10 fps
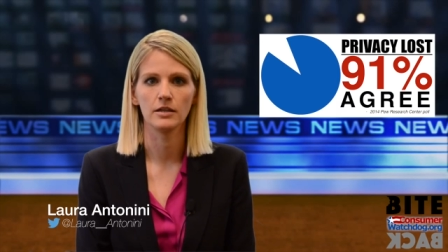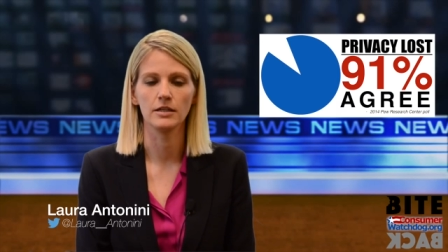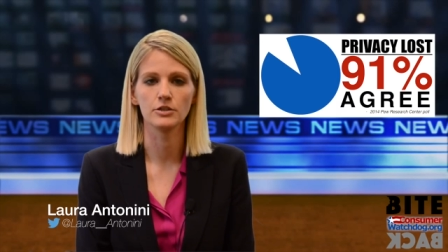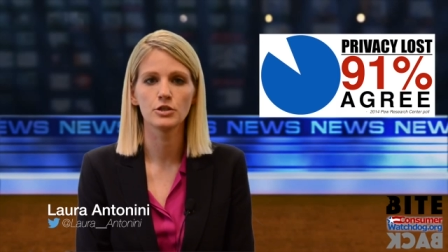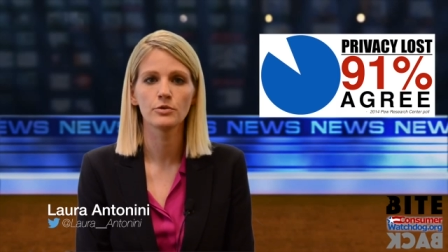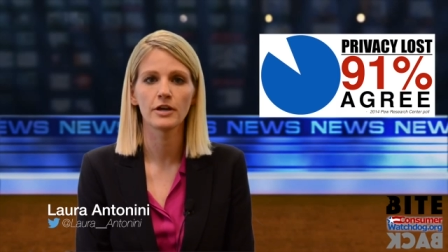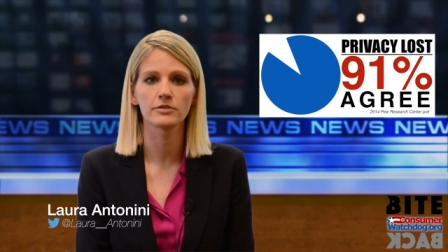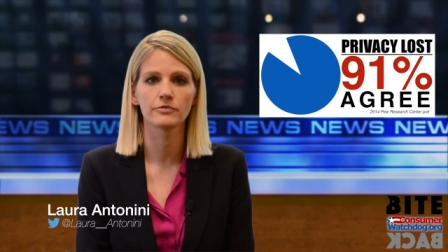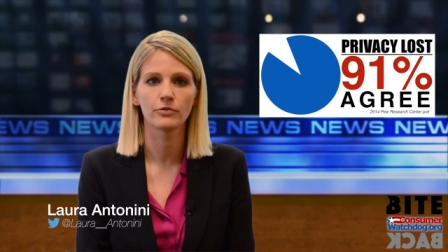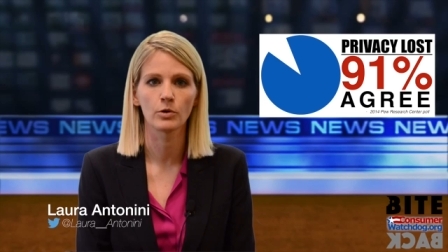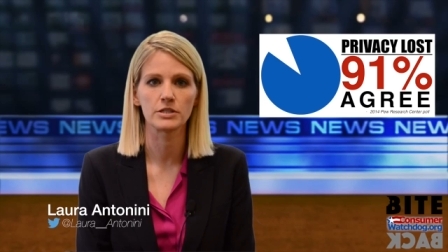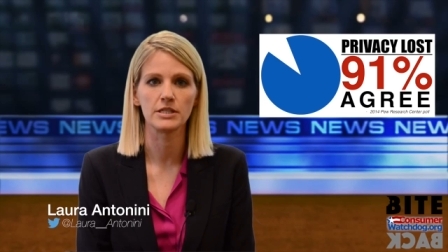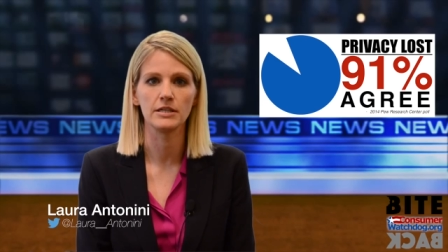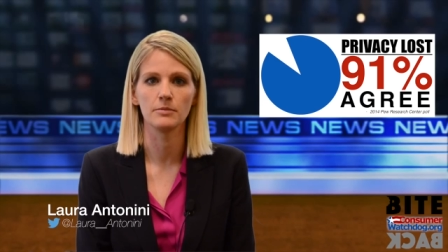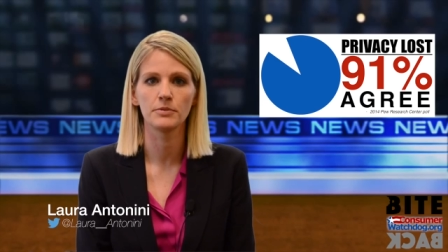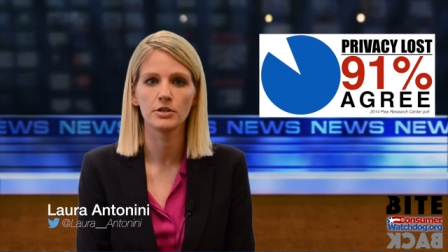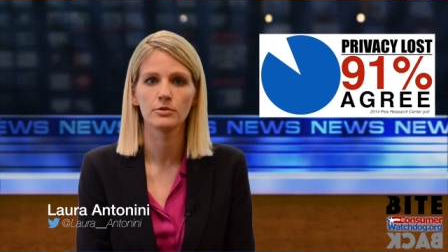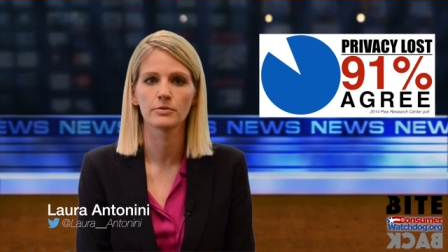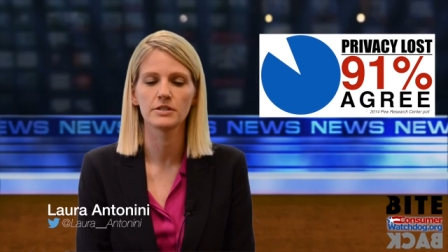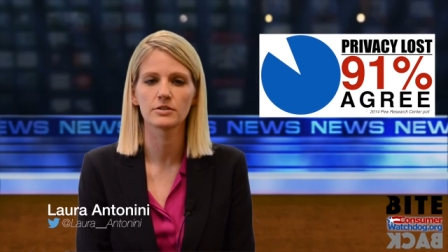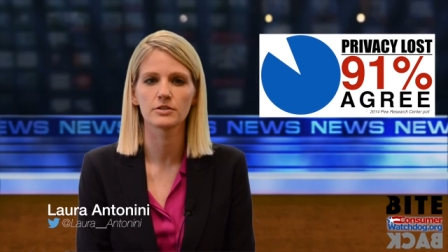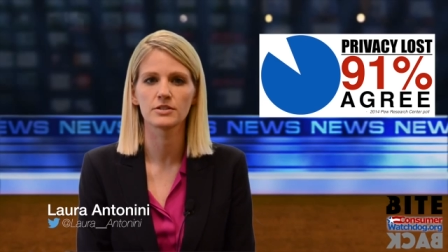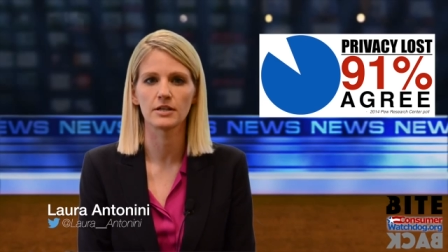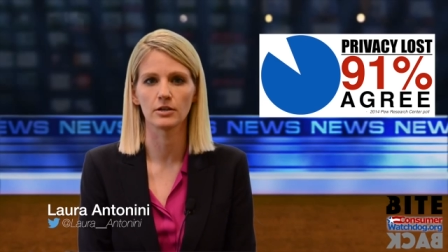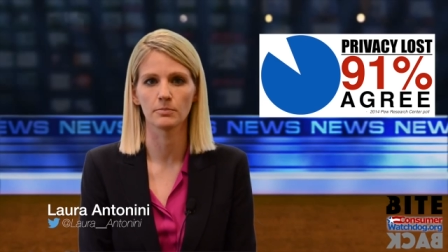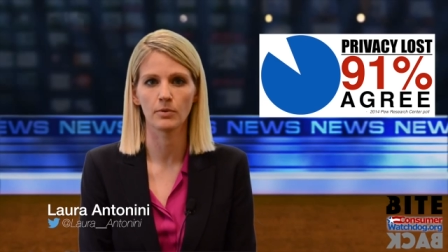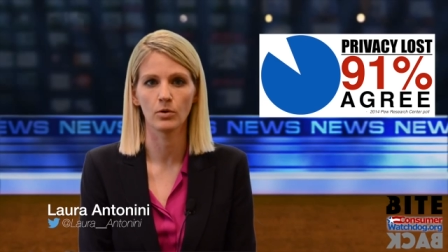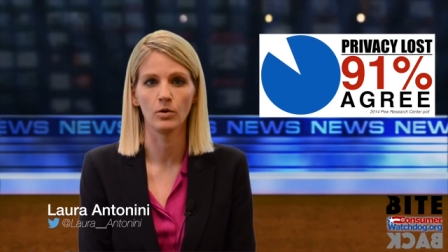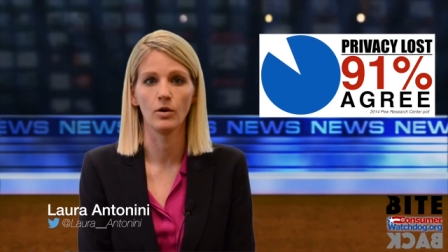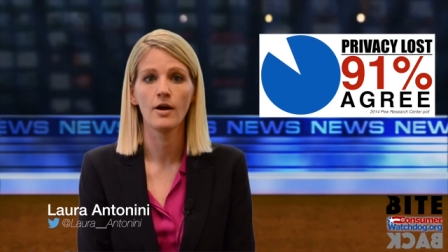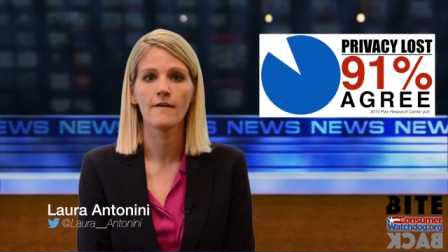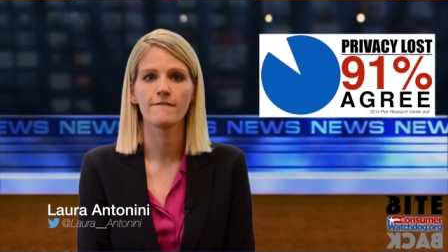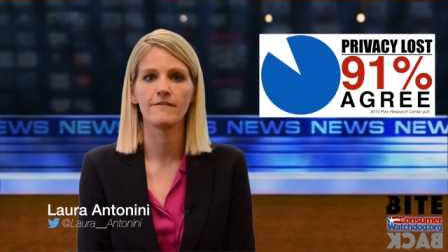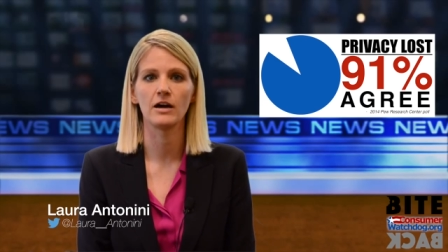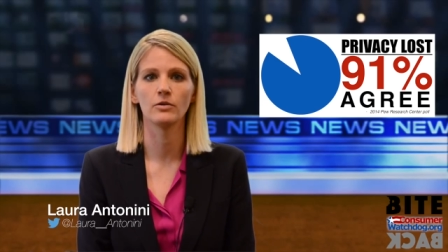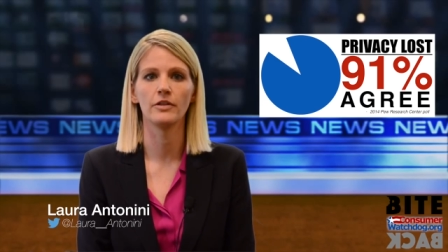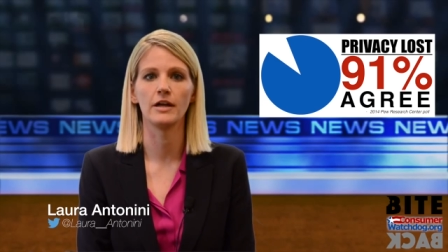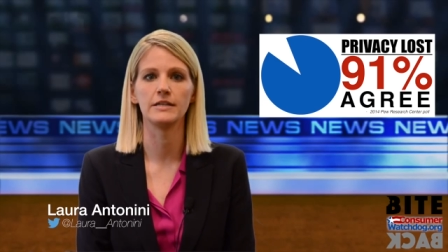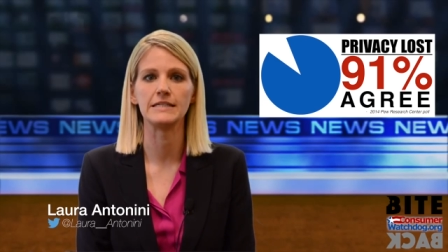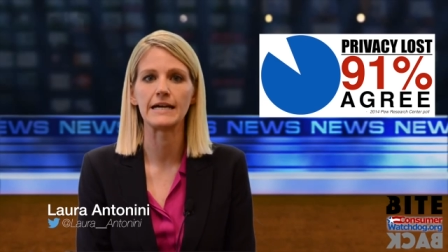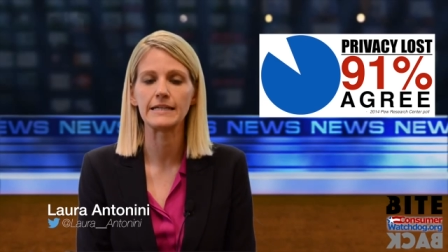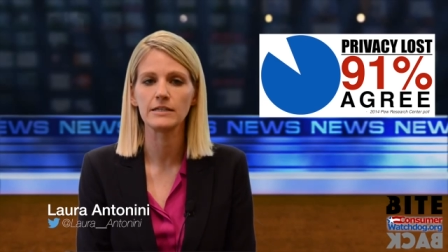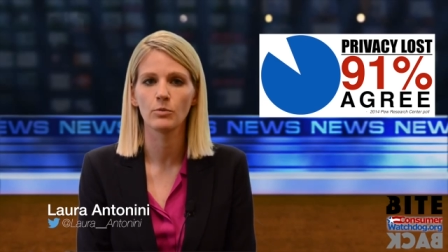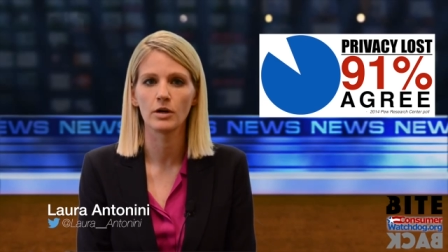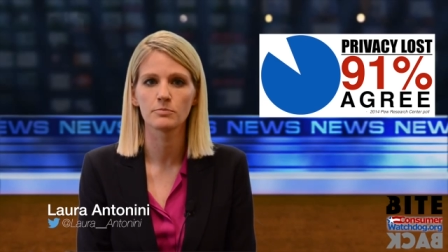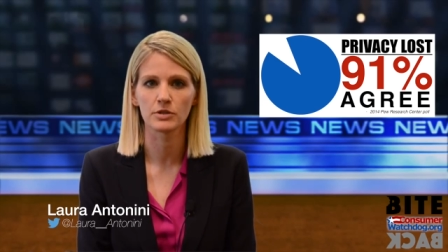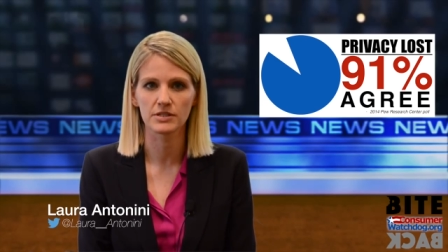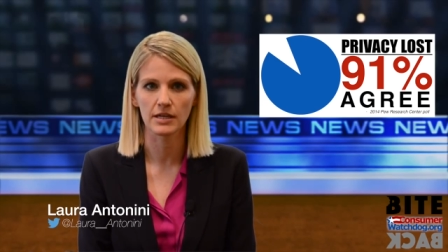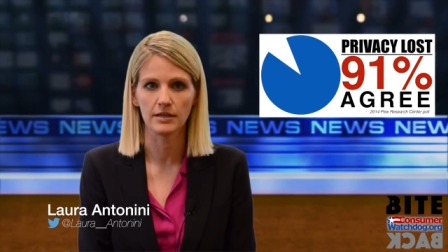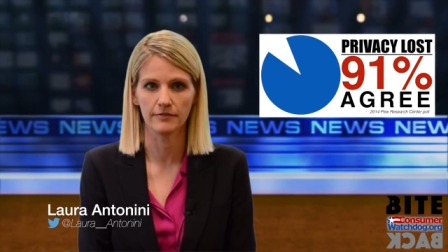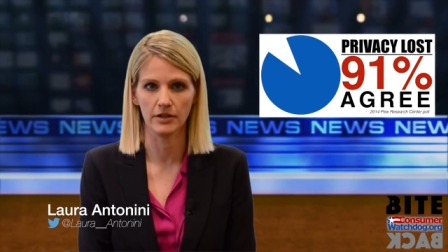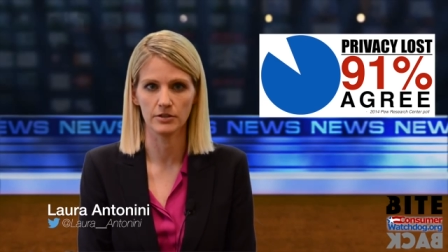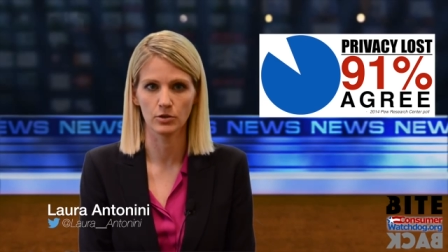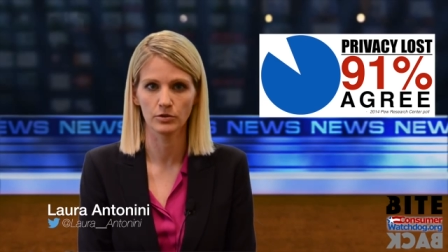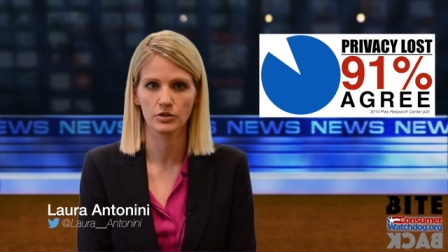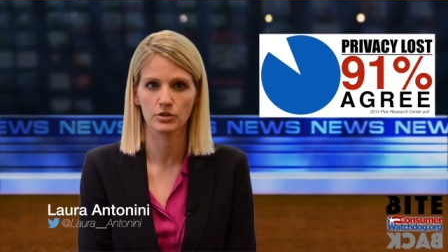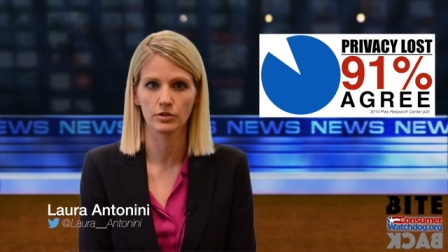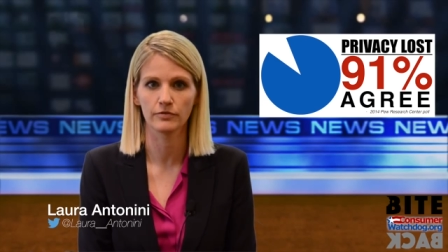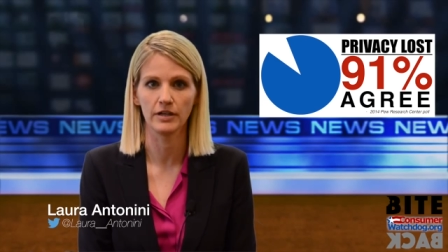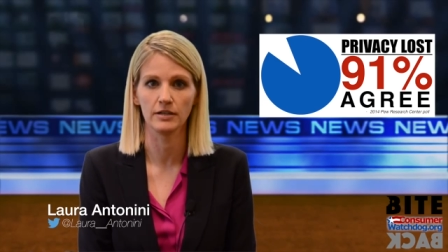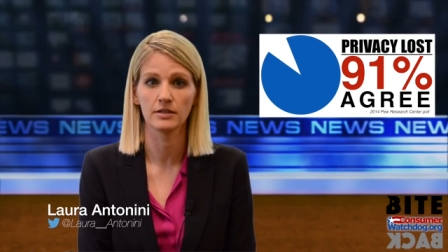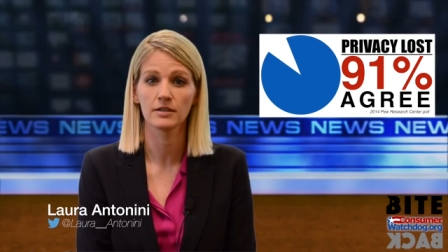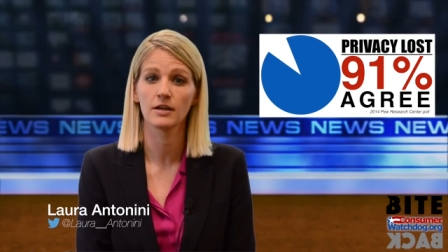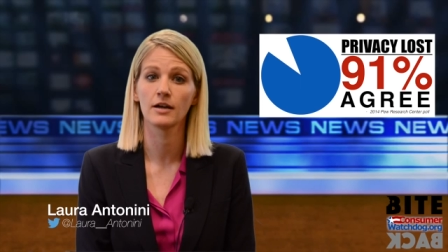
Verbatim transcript: In 2014, a Pew Research Center poll found that 91% of the adults surveyed